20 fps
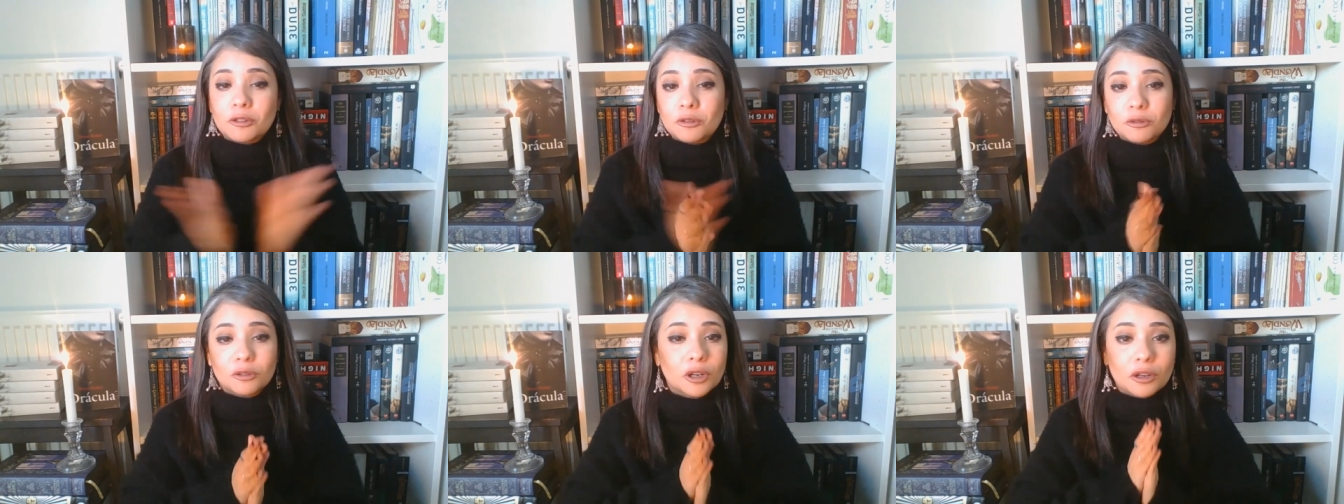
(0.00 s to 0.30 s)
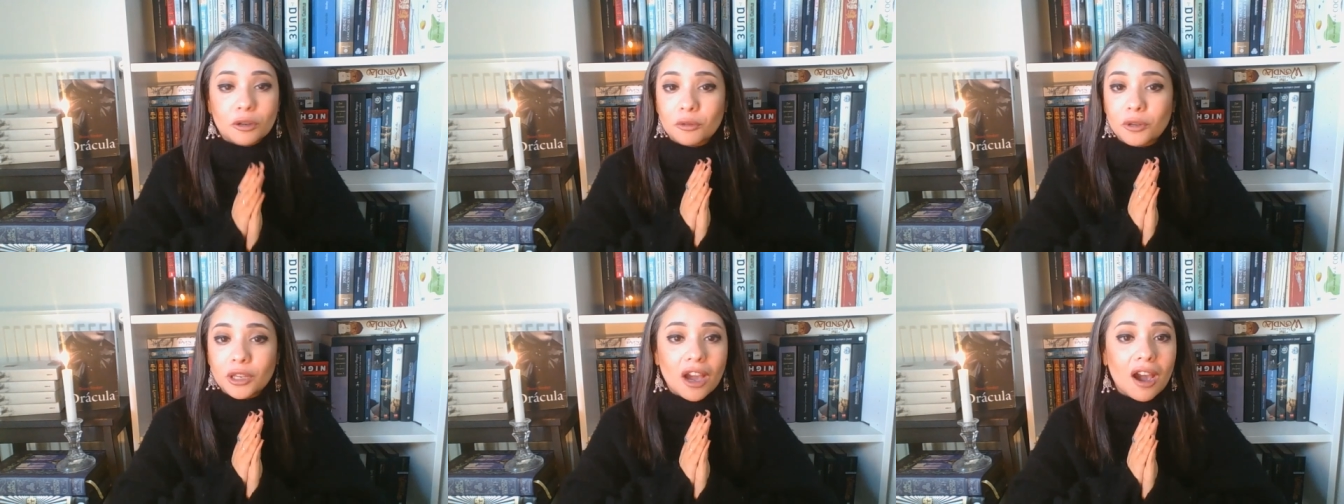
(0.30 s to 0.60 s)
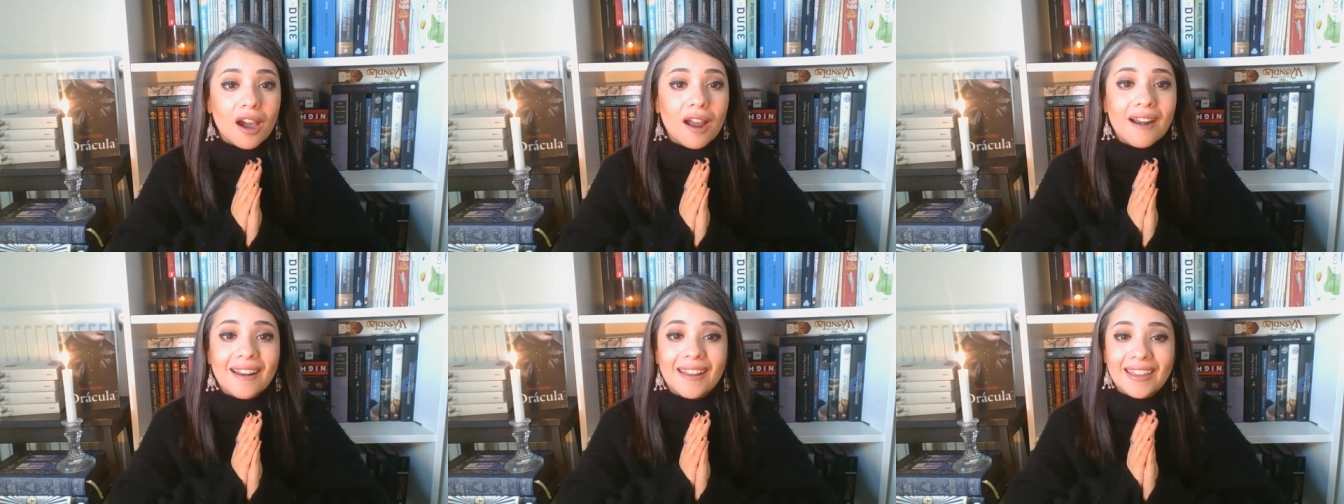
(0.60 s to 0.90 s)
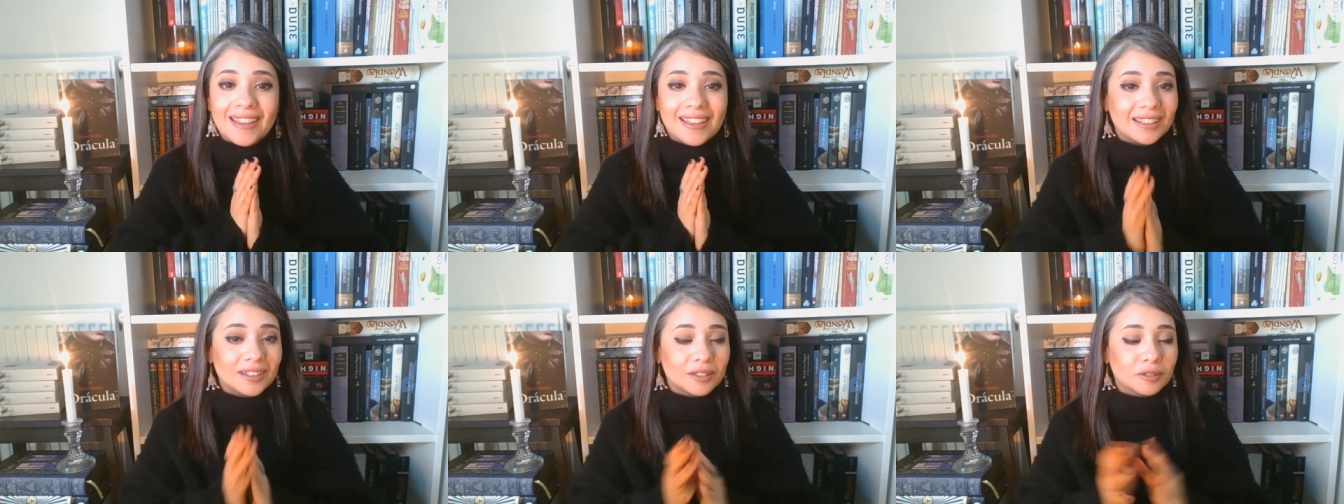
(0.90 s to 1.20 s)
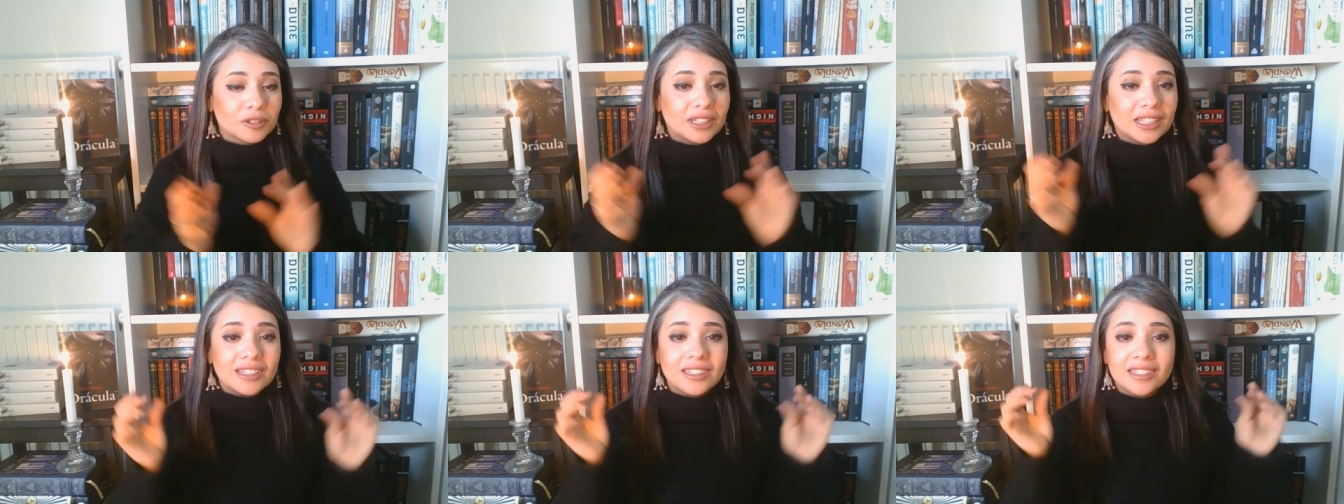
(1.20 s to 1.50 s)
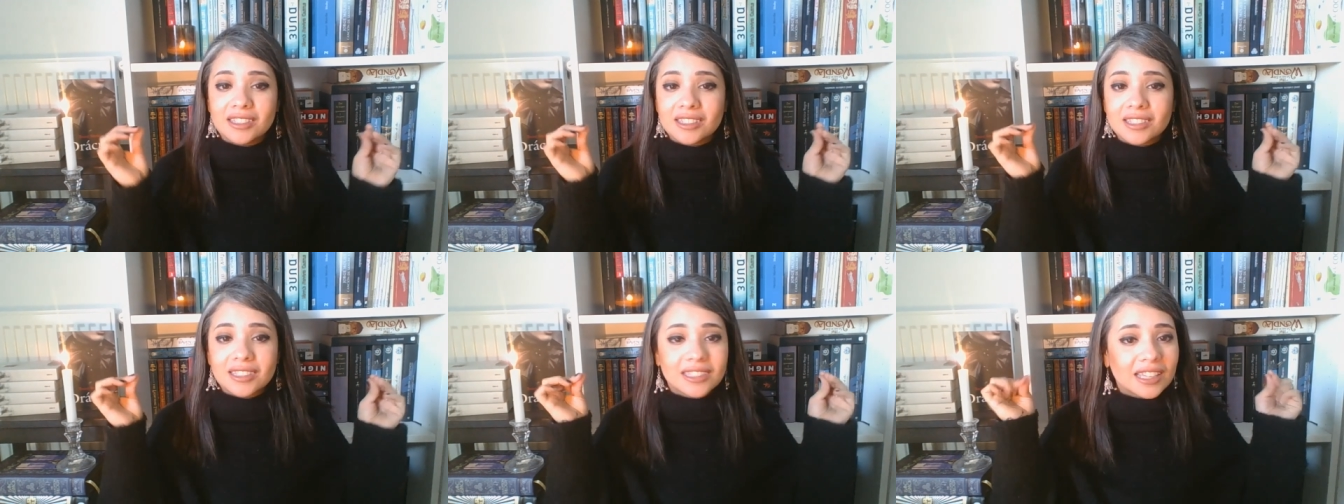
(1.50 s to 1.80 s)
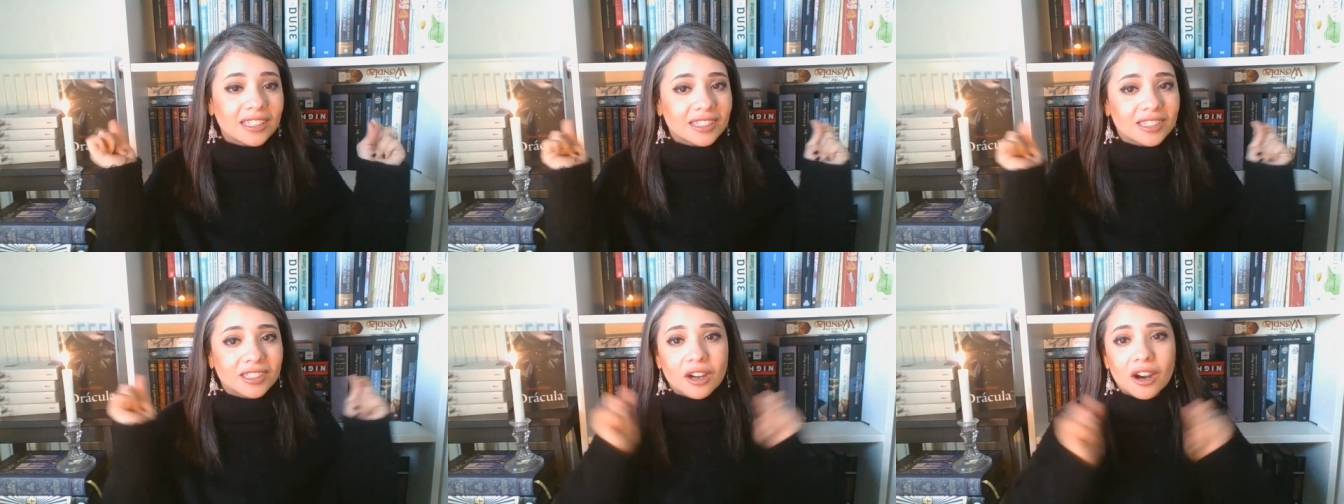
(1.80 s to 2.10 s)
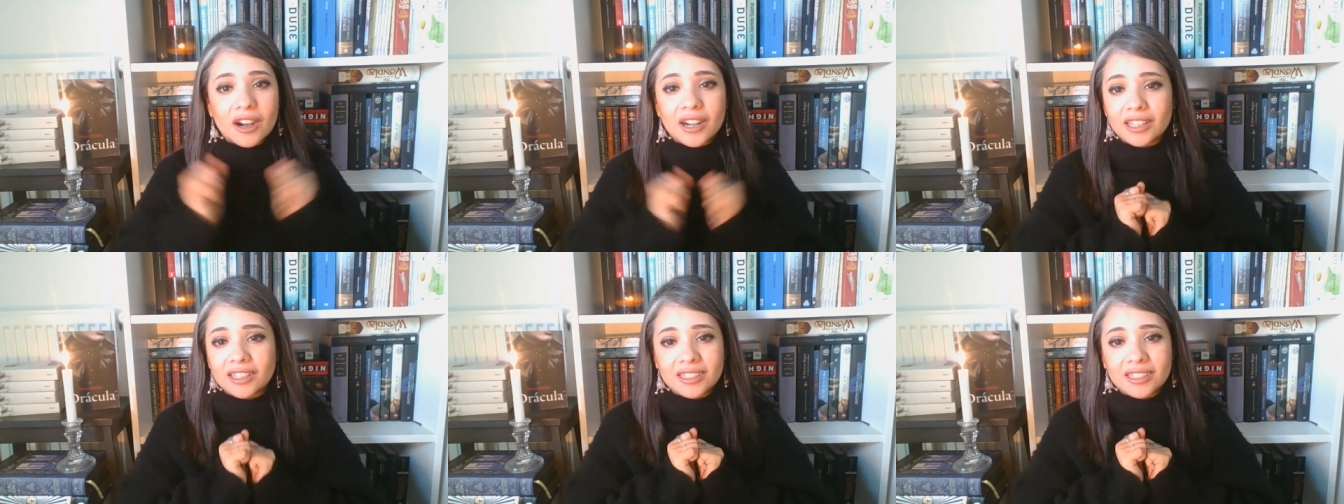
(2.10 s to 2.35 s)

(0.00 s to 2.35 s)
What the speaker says: where we are. And let's just get started